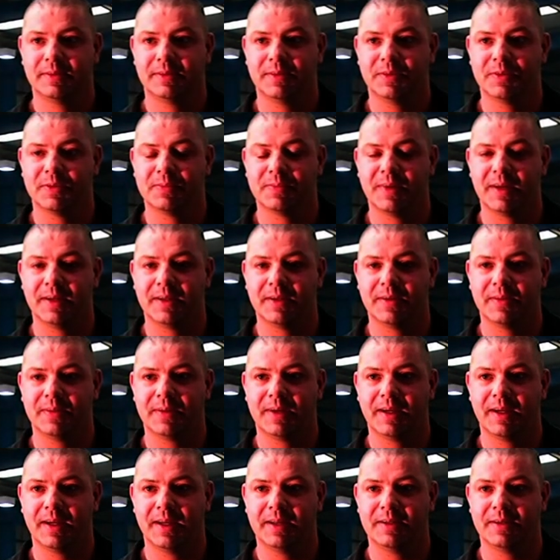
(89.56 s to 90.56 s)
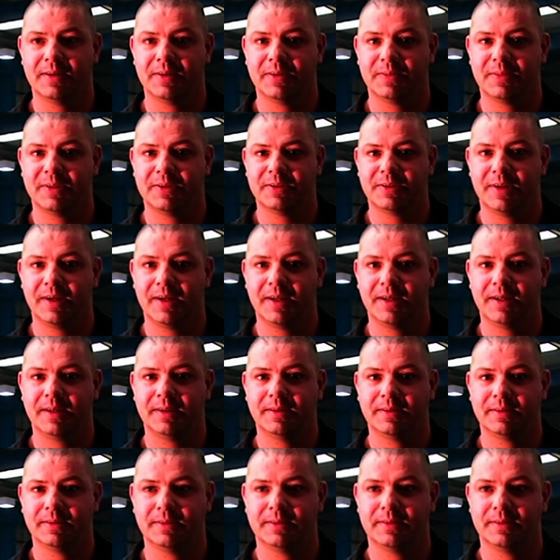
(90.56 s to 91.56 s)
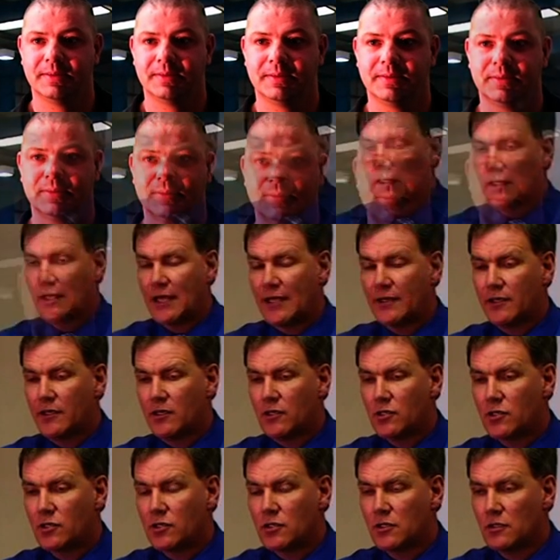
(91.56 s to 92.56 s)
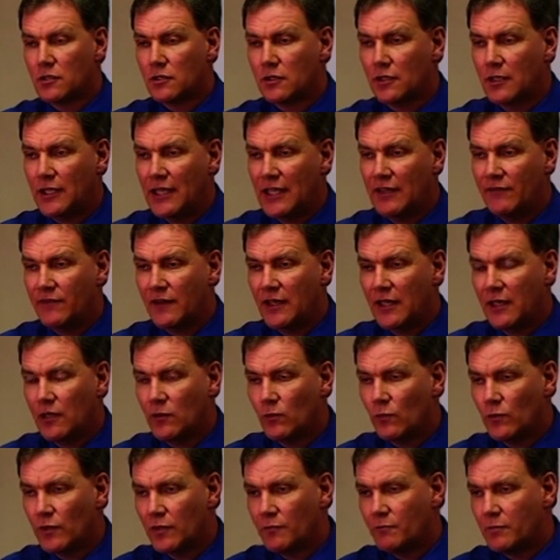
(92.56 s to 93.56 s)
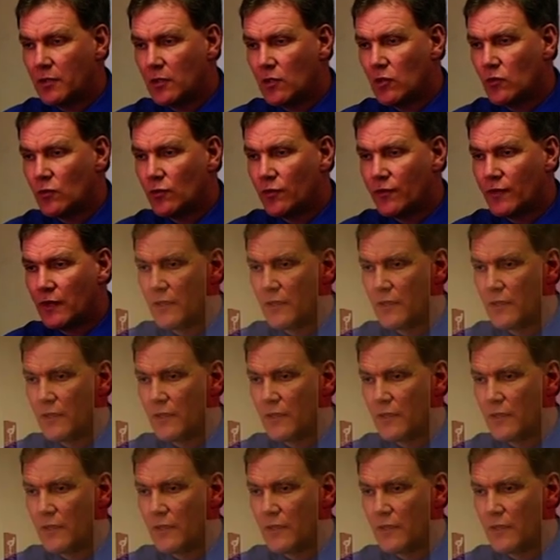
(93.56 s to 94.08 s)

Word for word: choose MET UK to do my training. Candidates leave here with both